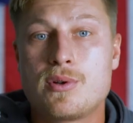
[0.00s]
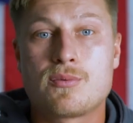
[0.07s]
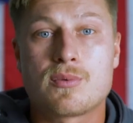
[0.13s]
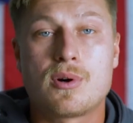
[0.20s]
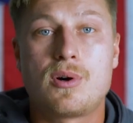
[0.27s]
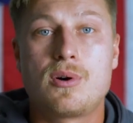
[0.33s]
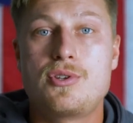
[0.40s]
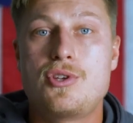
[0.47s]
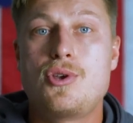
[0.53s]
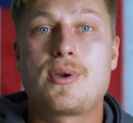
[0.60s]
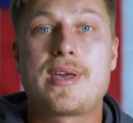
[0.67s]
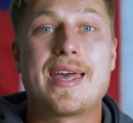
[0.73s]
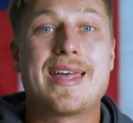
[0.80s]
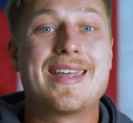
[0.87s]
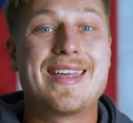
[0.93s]
you enroll,
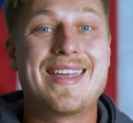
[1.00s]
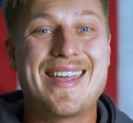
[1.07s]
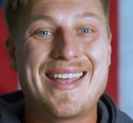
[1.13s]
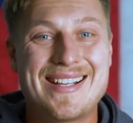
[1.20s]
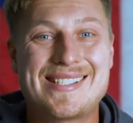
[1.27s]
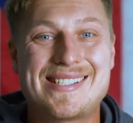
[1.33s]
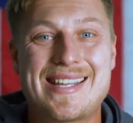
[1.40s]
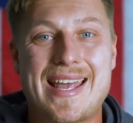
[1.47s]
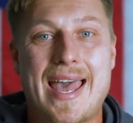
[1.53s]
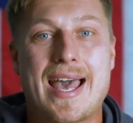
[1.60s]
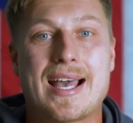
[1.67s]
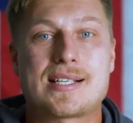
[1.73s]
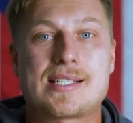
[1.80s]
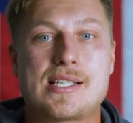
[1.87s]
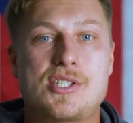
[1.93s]
you get instant
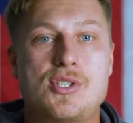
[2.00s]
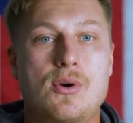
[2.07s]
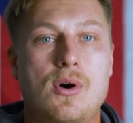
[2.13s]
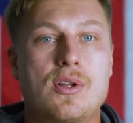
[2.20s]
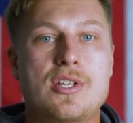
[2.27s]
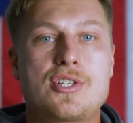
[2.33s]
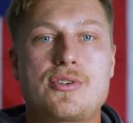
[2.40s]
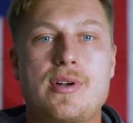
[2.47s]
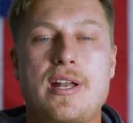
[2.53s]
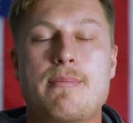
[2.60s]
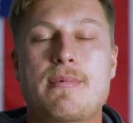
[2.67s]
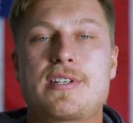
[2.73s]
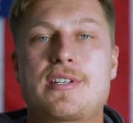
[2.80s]
access to all the training